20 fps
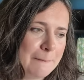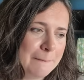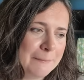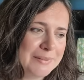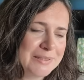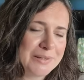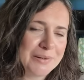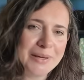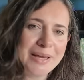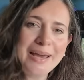
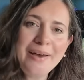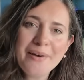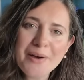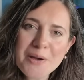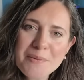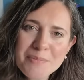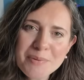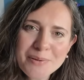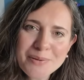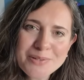So yeah,
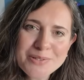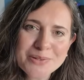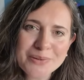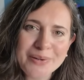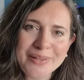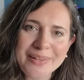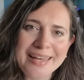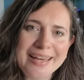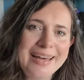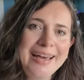hope you enjoy
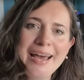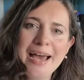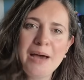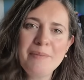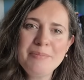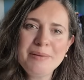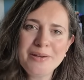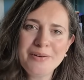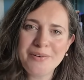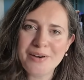that.
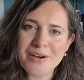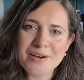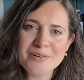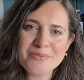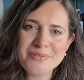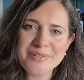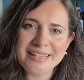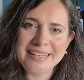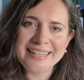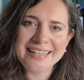Happy
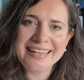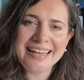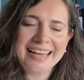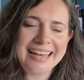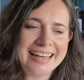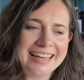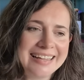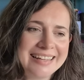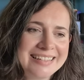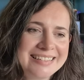crafting,
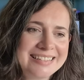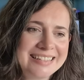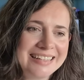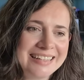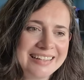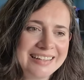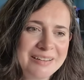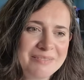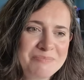and I'm